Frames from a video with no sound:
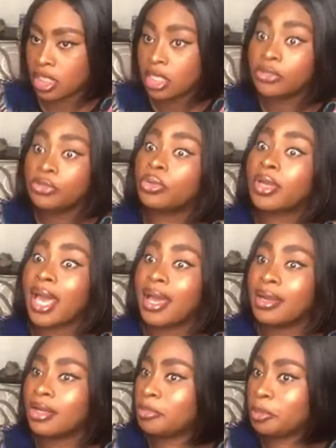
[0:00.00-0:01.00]
You
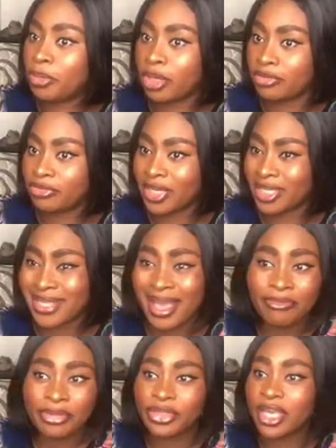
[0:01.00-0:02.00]
cannot be perfect.
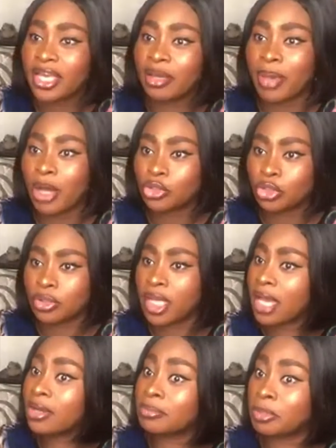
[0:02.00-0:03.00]
Everything about you
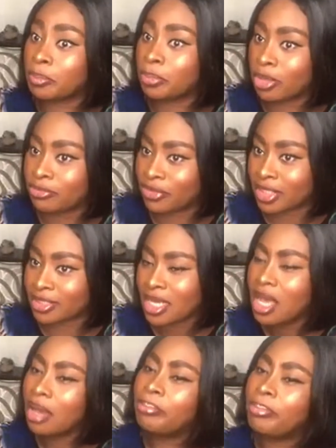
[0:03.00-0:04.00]
cannot be perfect.
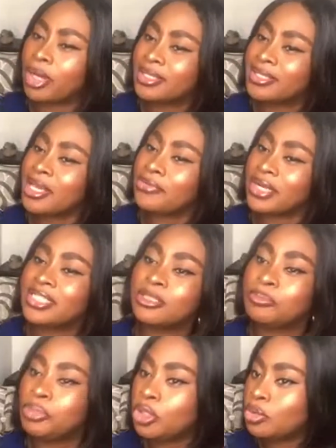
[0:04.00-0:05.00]
But there is
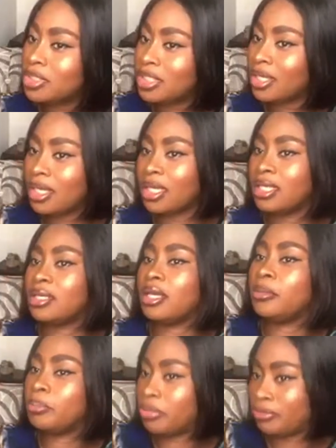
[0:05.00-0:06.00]
beauty in
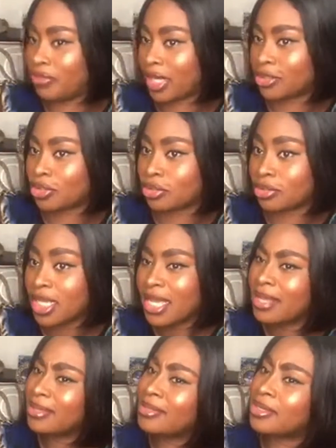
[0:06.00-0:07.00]
imperfection.
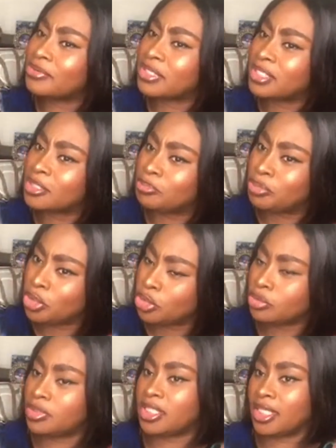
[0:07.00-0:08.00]
There is
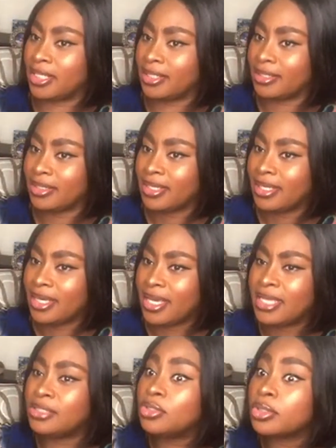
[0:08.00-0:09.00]
beauty in
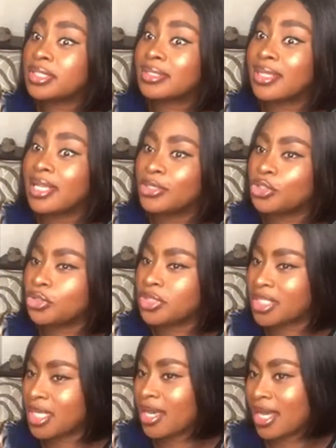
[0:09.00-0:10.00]
those things you
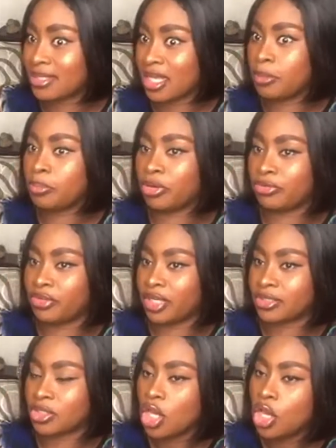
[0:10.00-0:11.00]
see as imperfect.
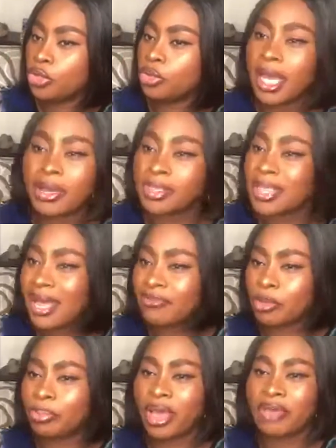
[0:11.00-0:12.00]
You cannot have a
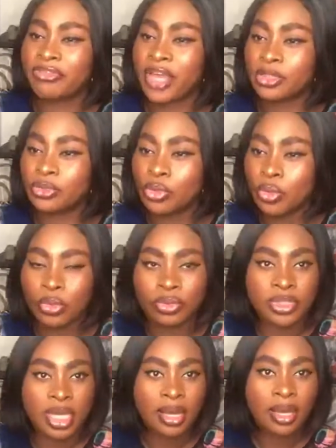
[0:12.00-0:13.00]
perfect nose,
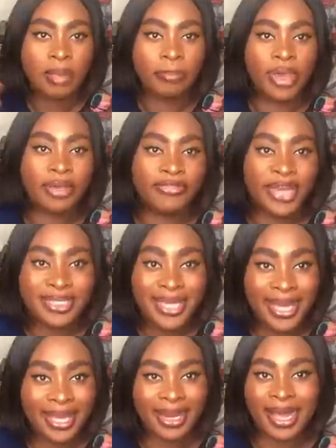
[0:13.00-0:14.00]
perfect
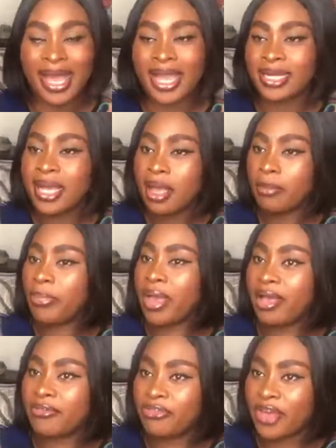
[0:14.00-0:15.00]
hairline,
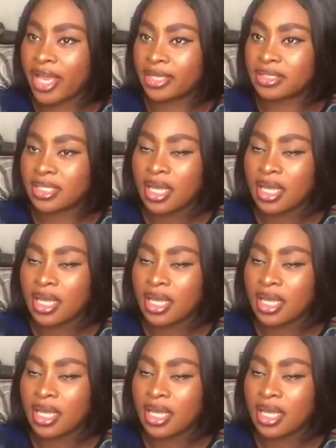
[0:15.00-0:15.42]
perfect